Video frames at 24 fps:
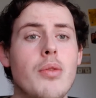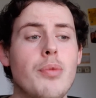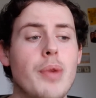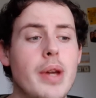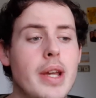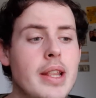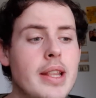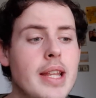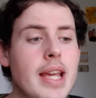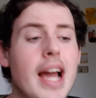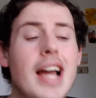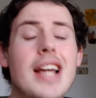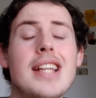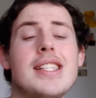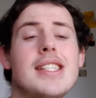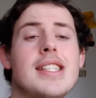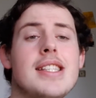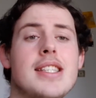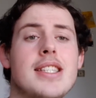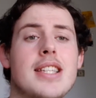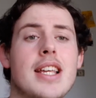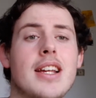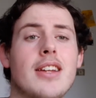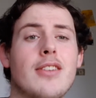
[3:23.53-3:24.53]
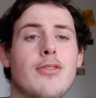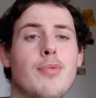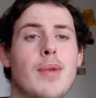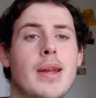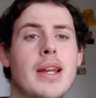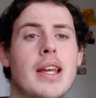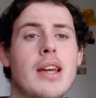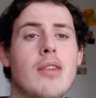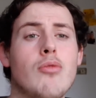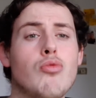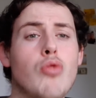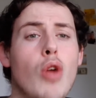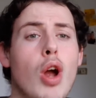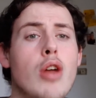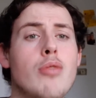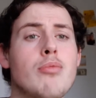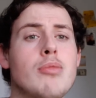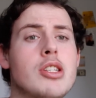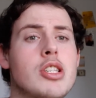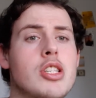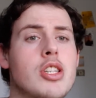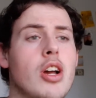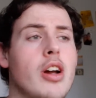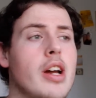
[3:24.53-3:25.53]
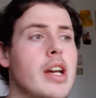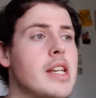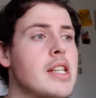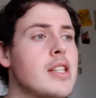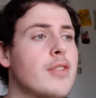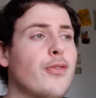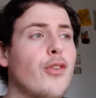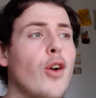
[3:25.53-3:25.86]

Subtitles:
in the 86th minute, Roman Saiz